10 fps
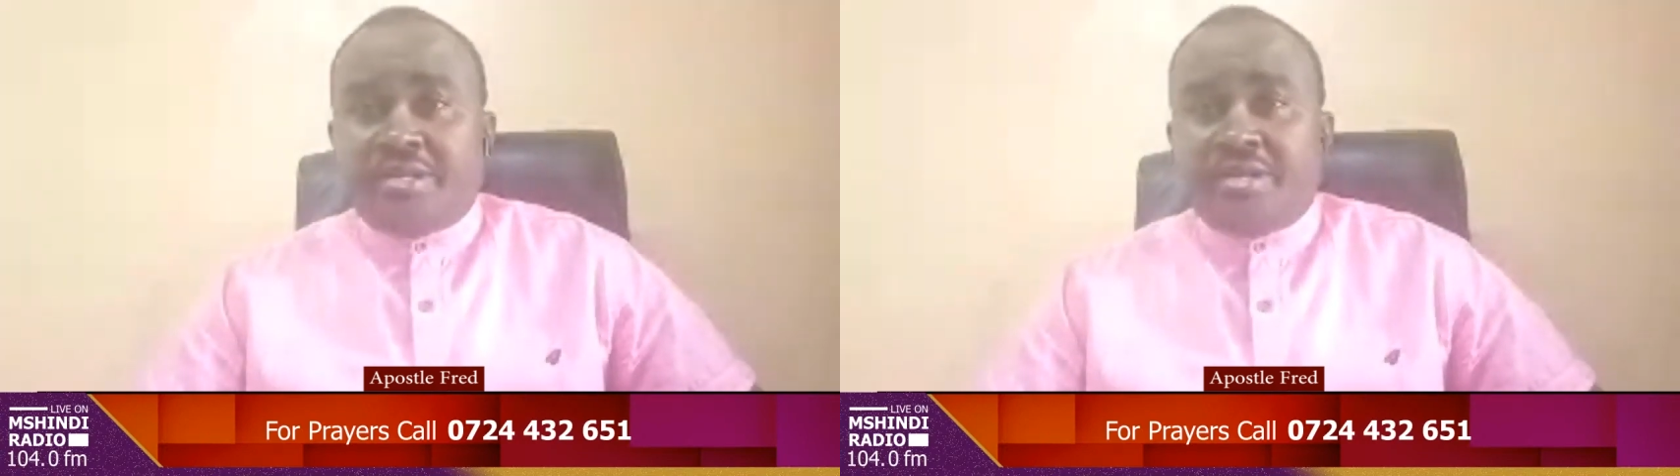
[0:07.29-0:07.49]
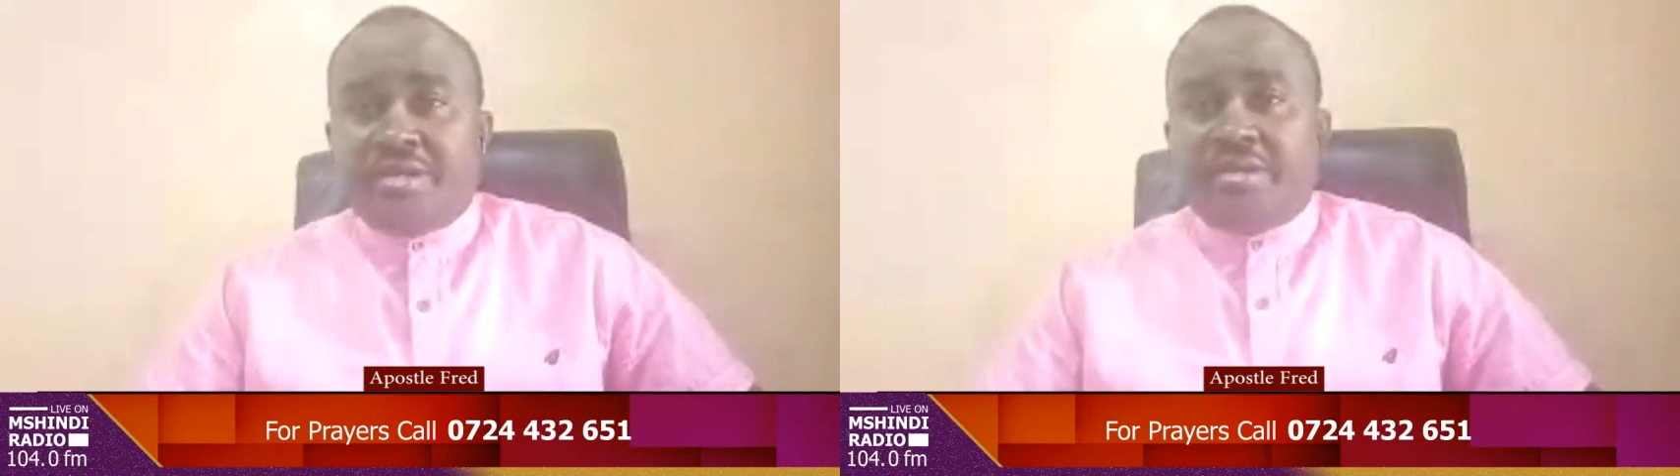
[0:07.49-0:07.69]

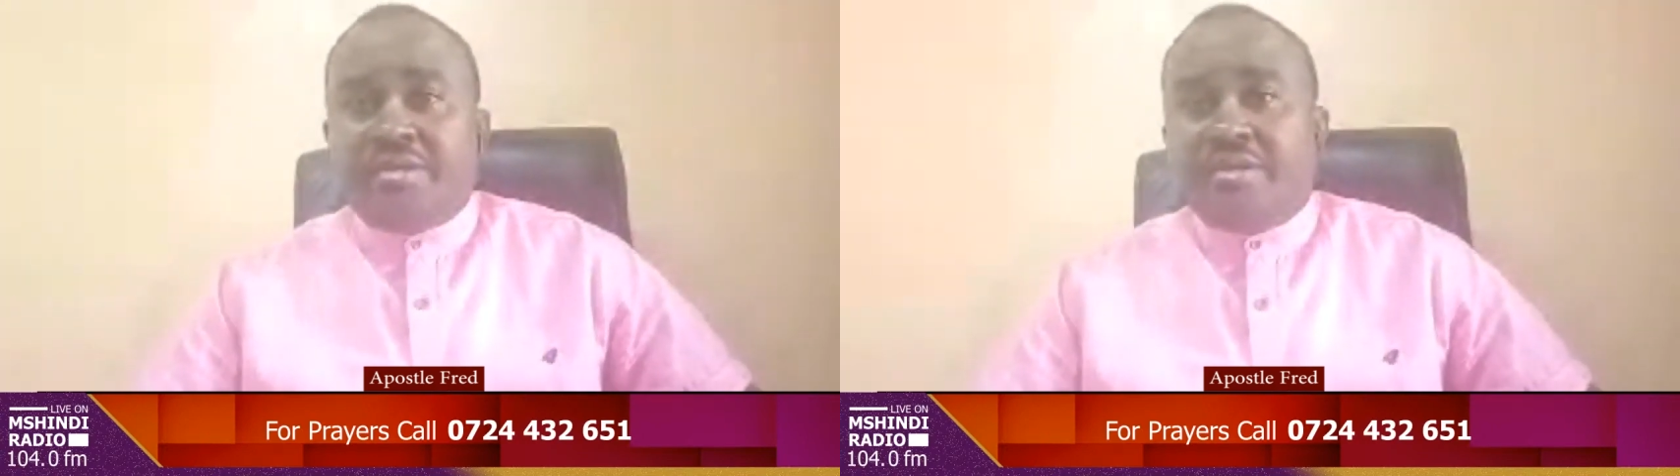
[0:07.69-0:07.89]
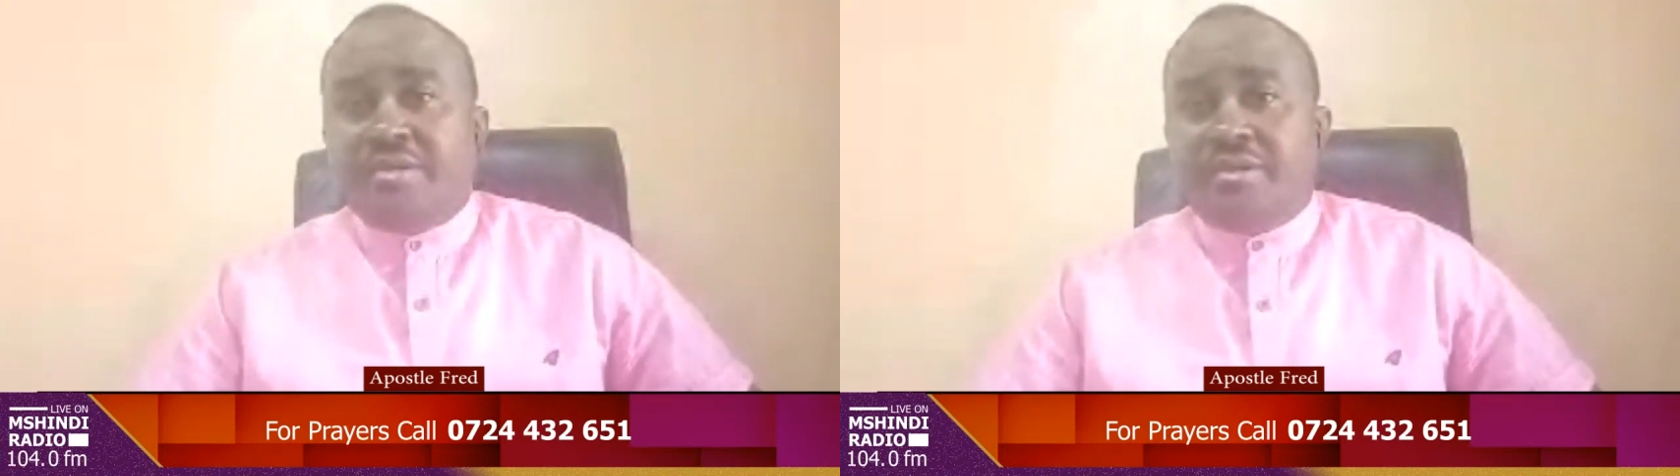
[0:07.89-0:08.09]

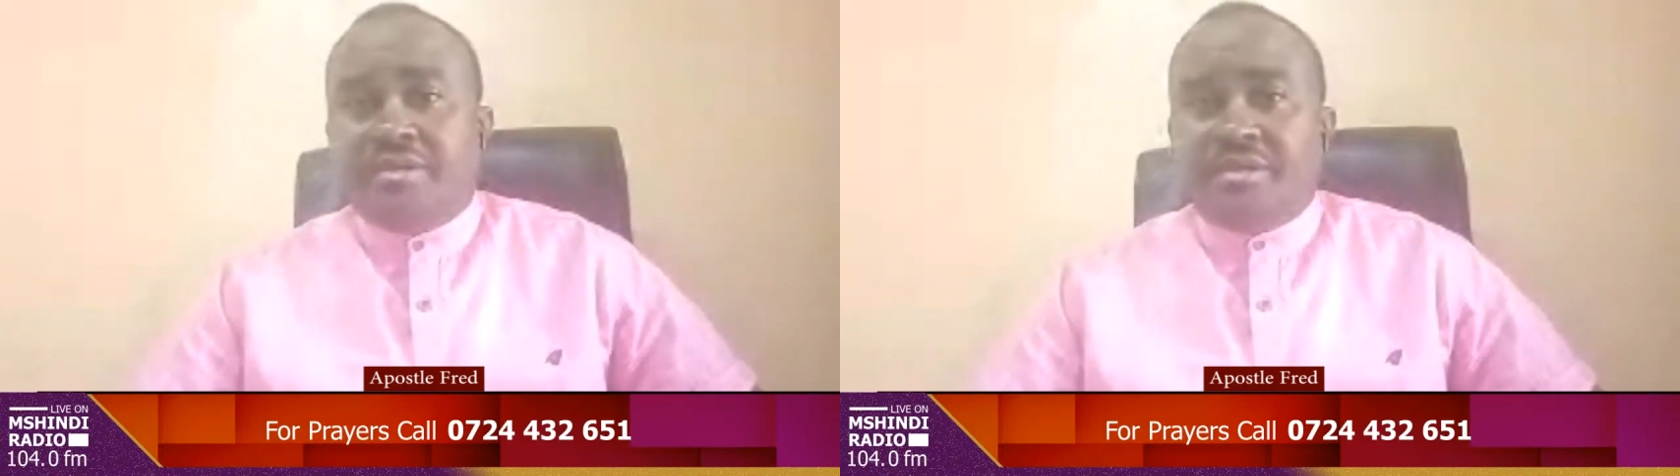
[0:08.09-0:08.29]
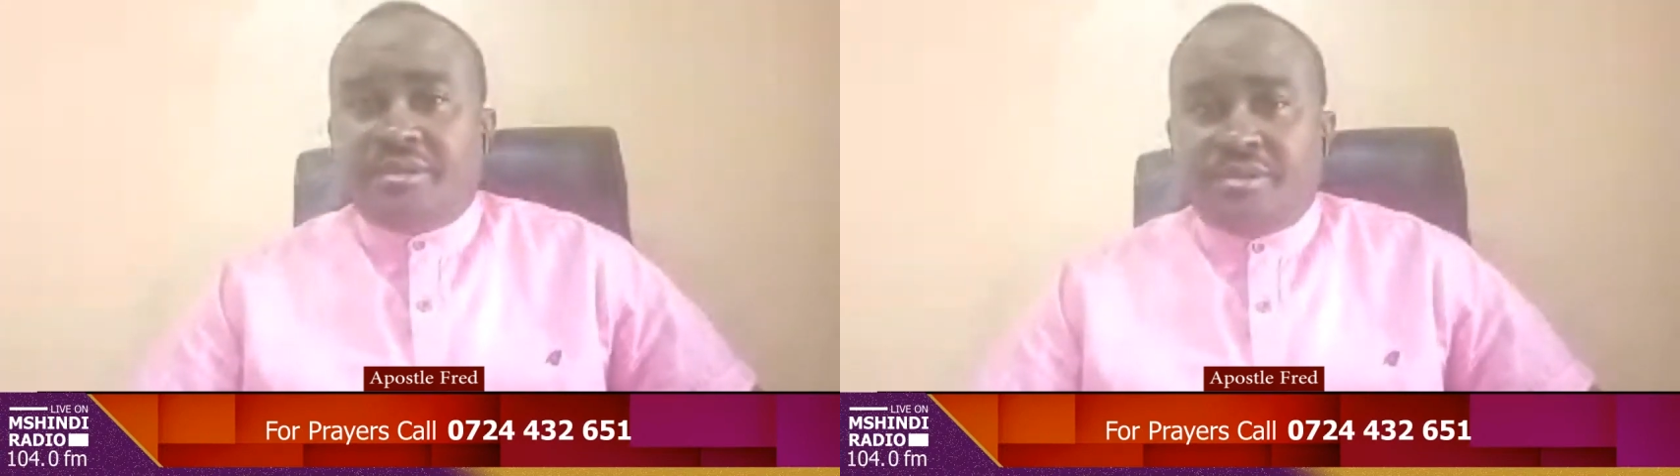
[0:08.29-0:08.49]
nation
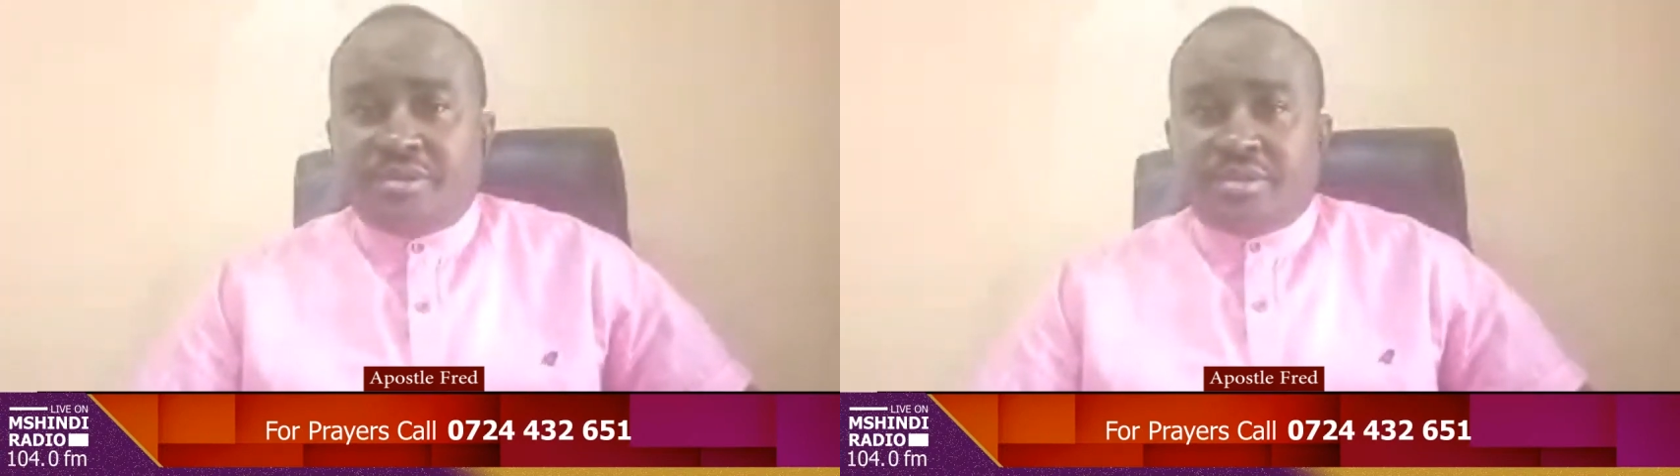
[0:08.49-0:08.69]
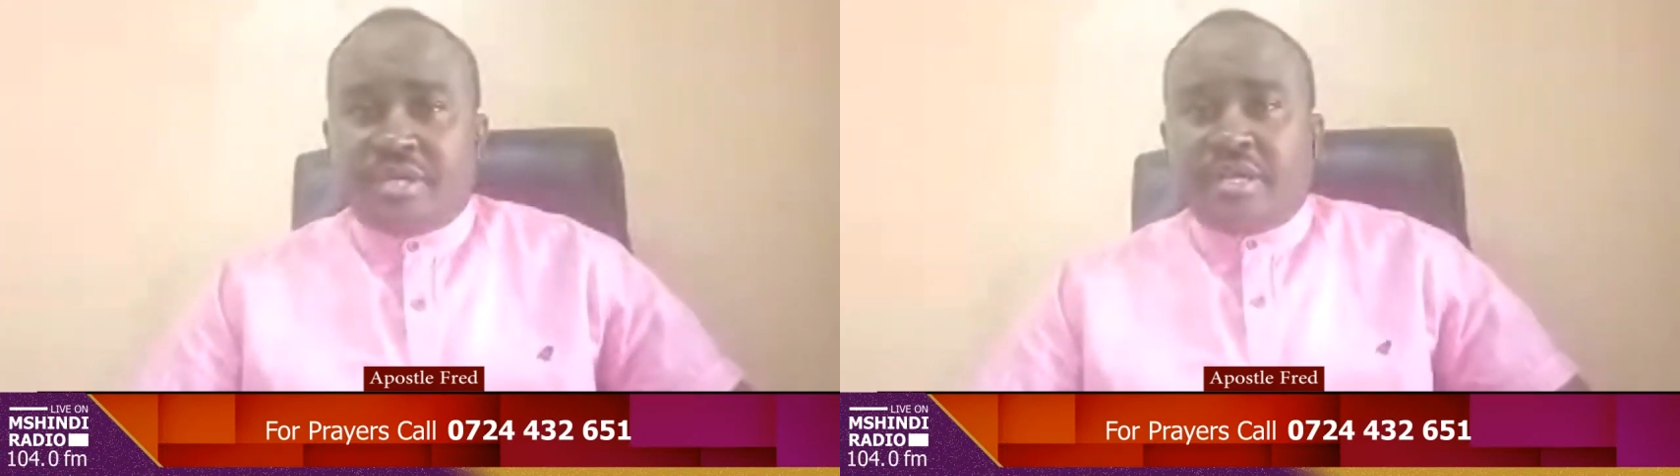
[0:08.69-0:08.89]

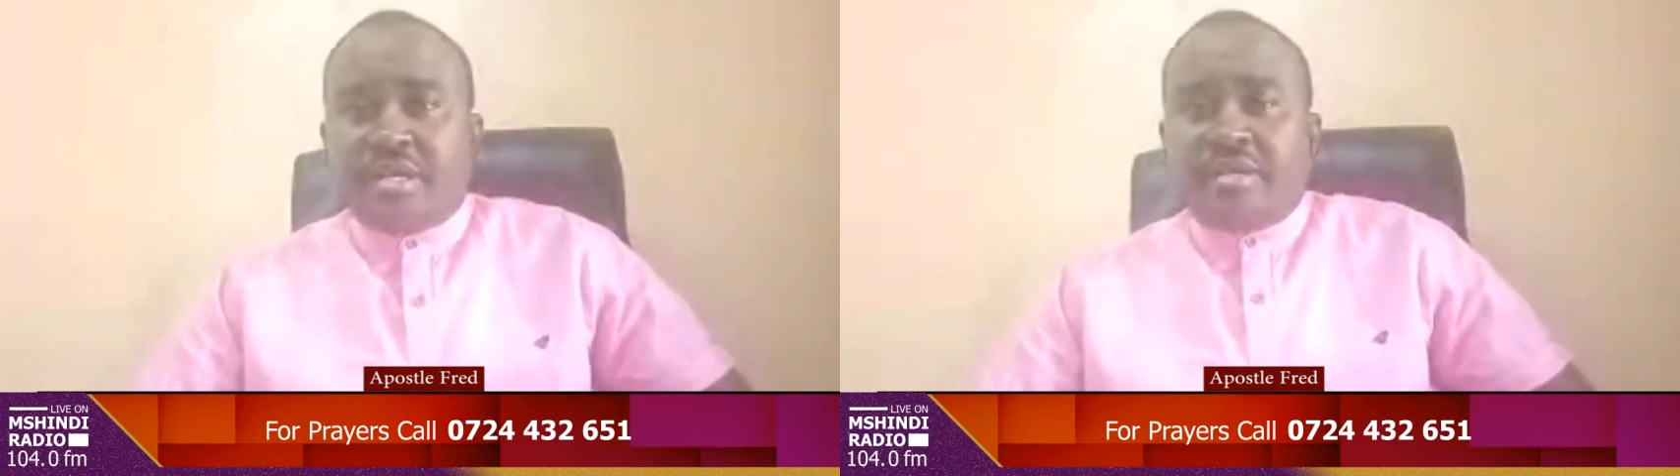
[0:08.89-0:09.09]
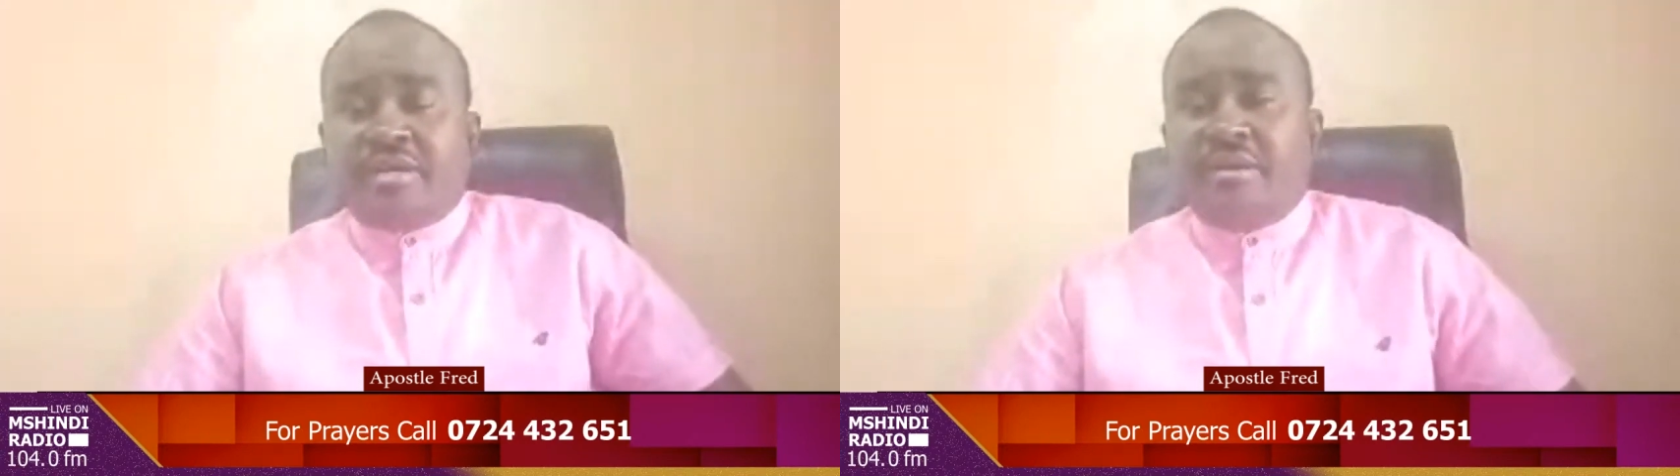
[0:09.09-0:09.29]
and
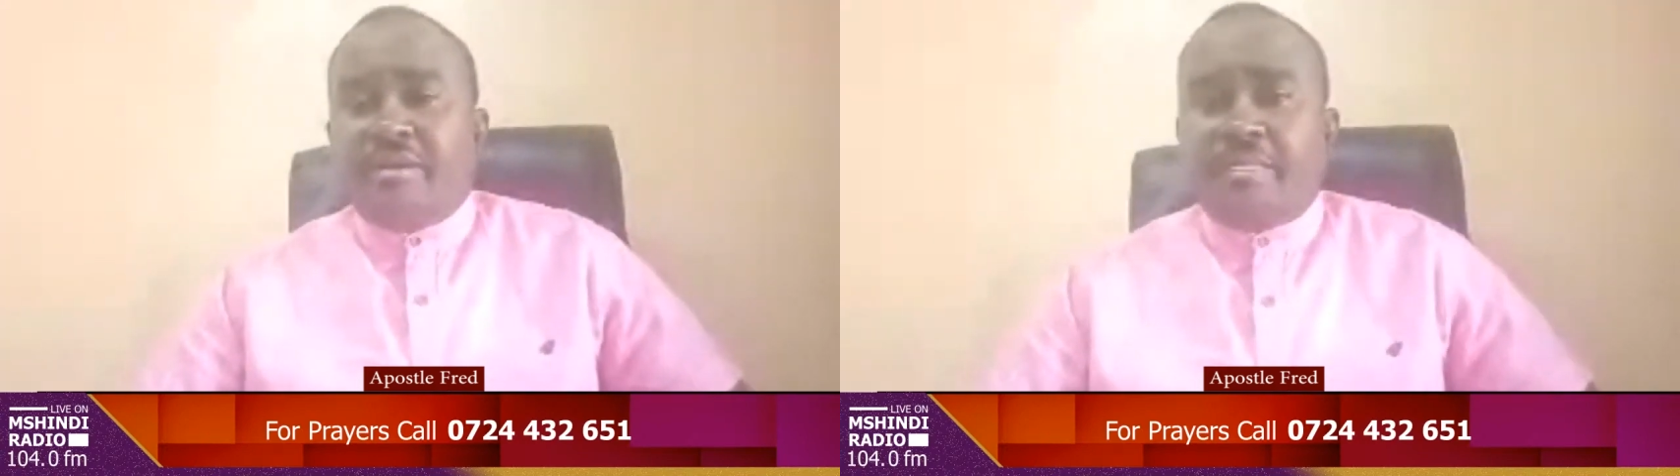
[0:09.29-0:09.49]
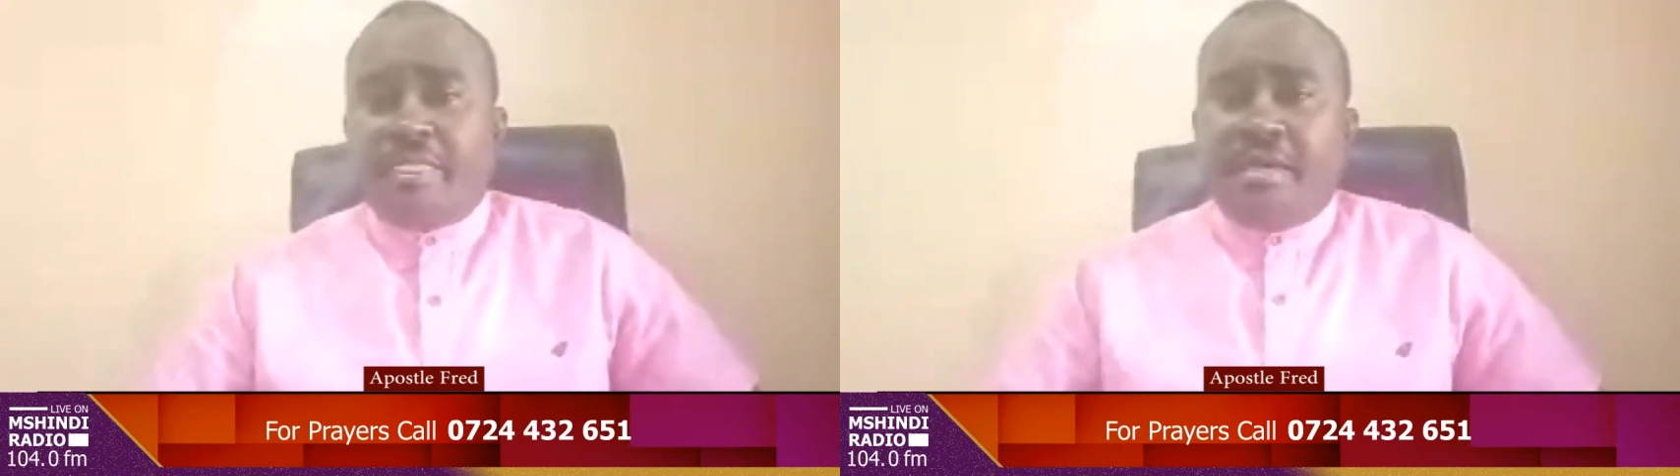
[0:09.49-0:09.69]
concerning